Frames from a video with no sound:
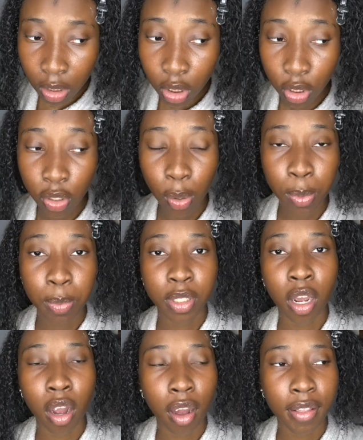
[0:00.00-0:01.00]
you know, we would
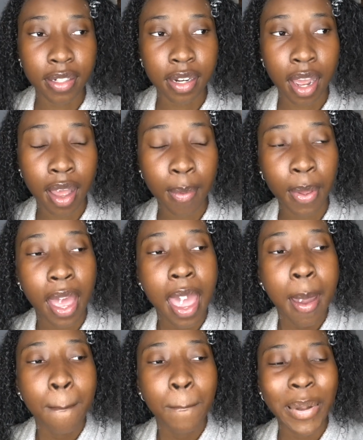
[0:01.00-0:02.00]
talk all the time.
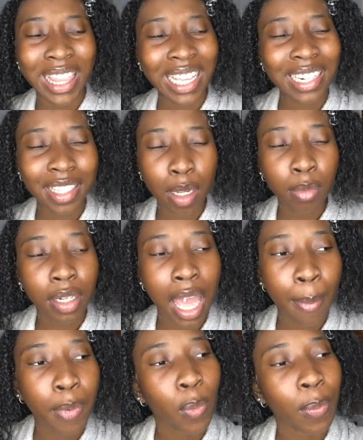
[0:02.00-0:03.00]
But then something
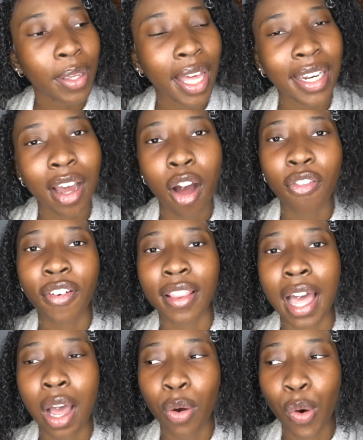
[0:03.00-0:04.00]
happened where we kind of all fell
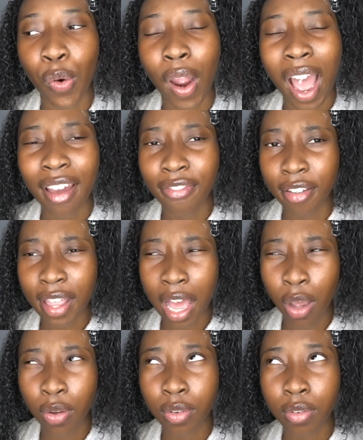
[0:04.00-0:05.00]
out, or I fell
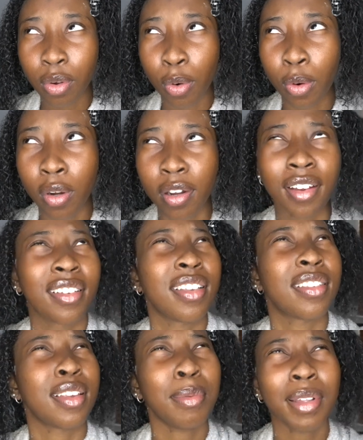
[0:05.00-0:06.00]
out, or
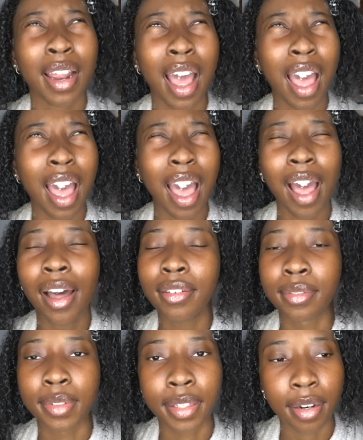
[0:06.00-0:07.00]
something. I
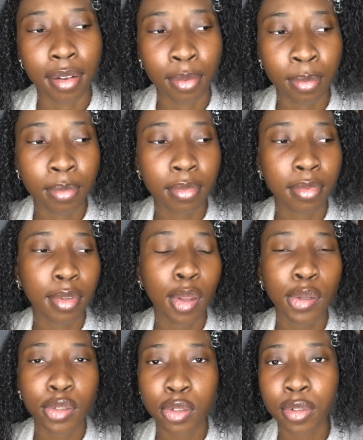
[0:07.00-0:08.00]
don't really know.
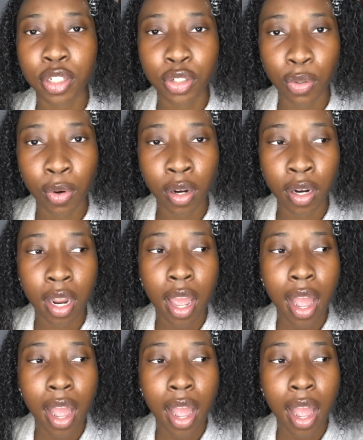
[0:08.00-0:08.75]
Long story short,